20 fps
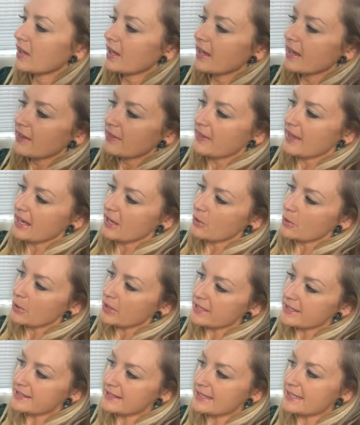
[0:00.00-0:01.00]
They
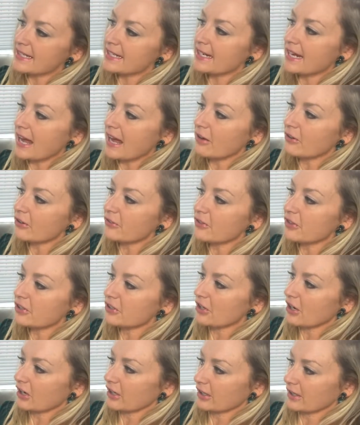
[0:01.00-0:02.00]
hoisted it out of the
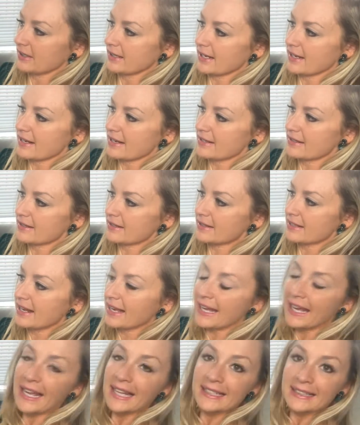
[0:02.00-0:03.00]
darkness
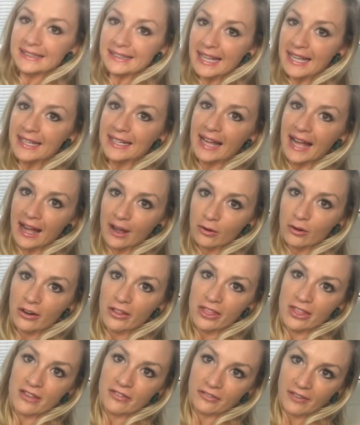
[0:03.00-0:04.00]
and let
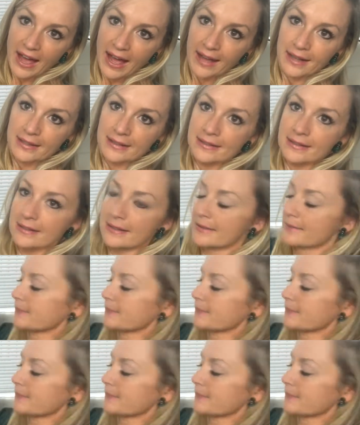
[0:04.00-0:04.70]
out the facts.